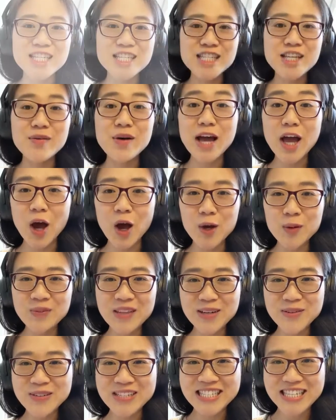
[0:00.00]
So I
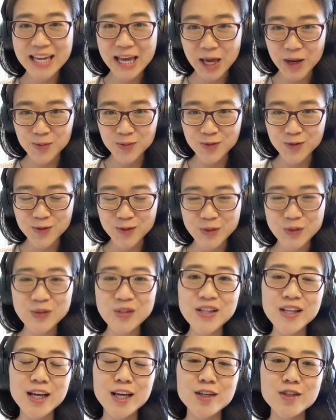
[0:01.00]
hope that was
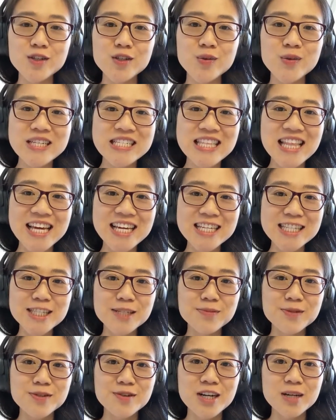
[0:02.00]
helpful. As always, like and
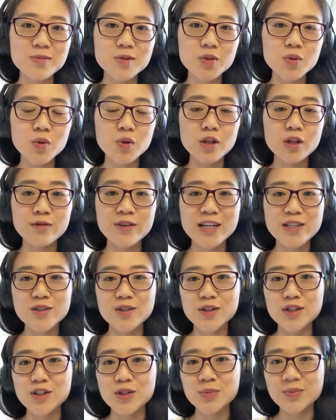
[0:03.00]
subscribe to all of our
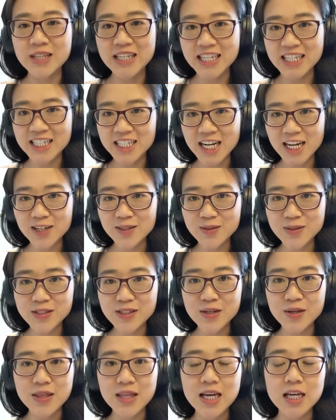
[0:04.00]
social media channels
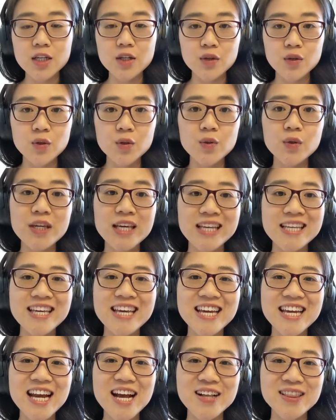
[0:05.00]
so that you can
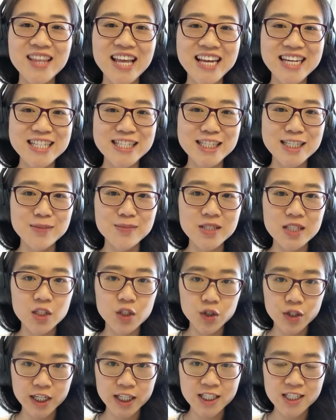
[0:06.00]
get our latest tips and
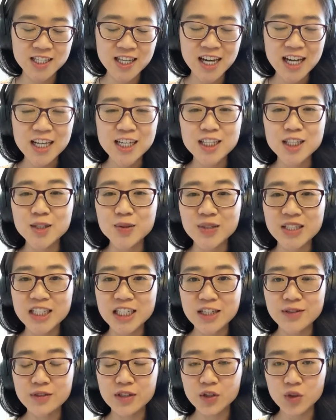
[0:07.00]
tricks to
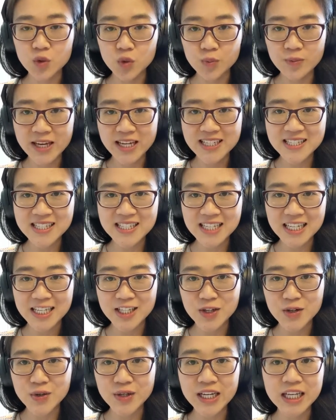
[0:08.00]
achieving your best
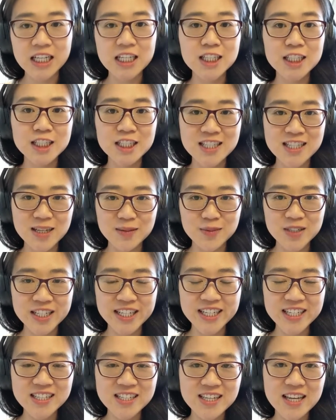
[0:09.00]
in your English
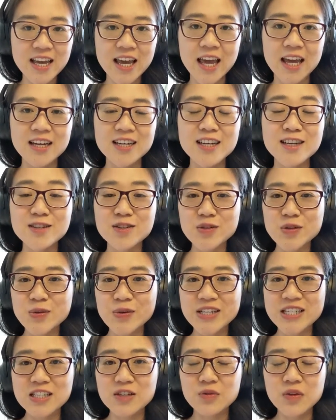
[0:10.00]
subject. And as
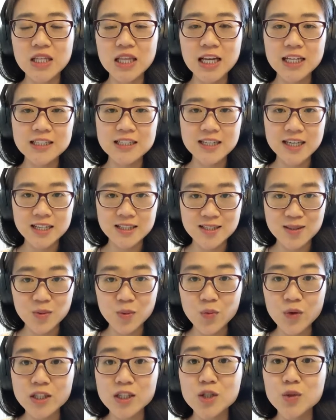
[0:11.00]
always, if you'd like to get
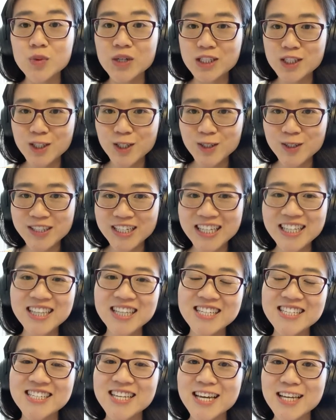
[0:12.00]
some one-to-one tutoring,
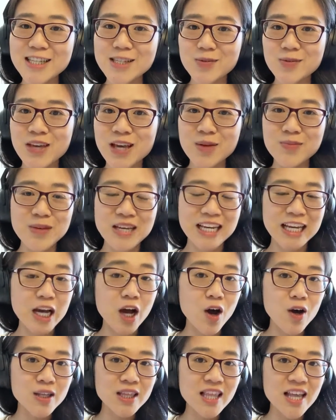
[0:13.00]
these days we are
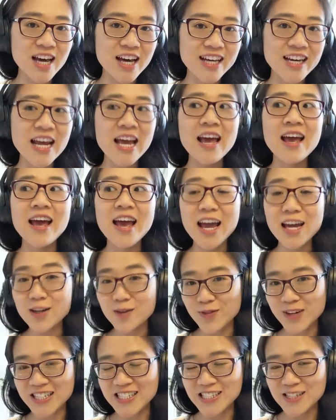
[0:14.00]
meeting online
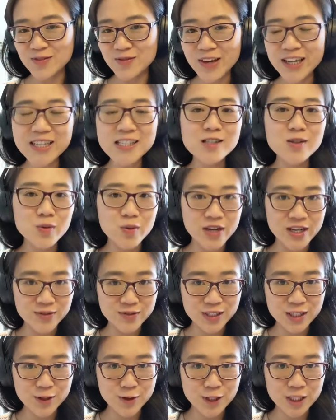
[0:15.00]
and face-to-face
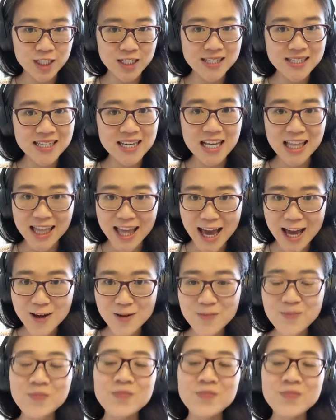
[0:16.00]
when restrictions allow.